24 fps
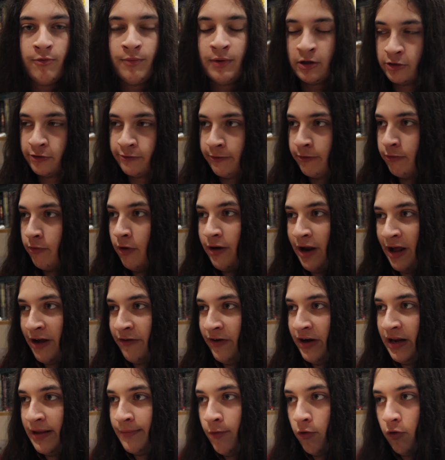because we won't have
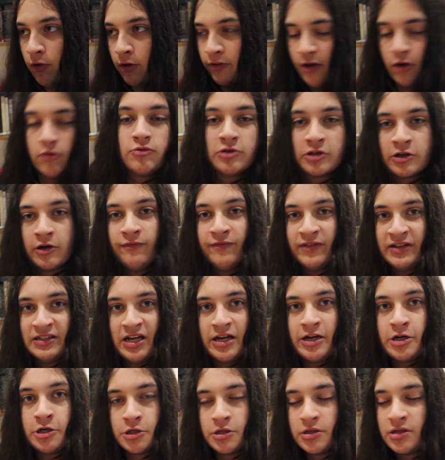any more of those
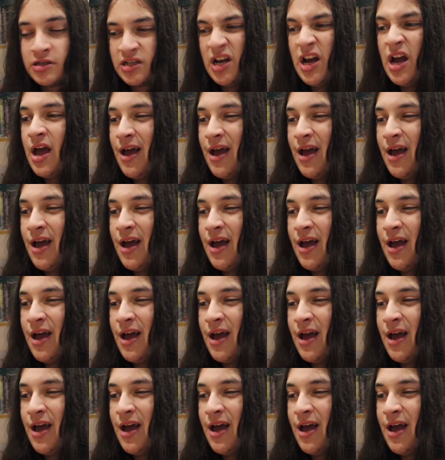conversations